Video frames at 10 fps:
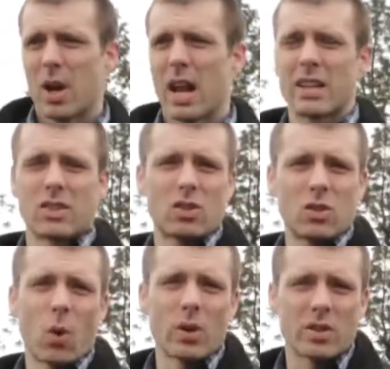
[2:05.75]
It has a
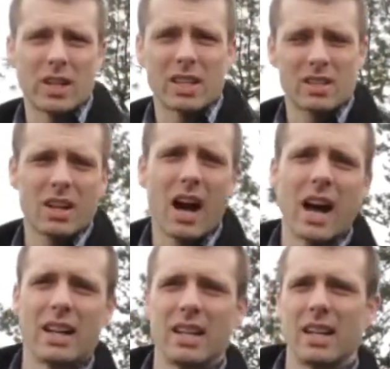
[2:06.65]
source. That's
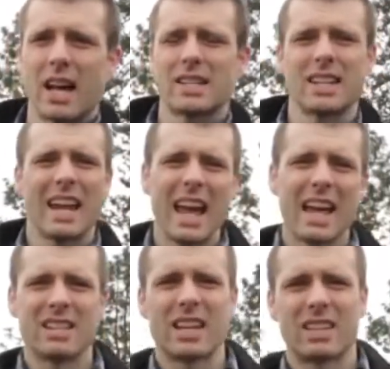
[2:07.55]
God. And it has an end.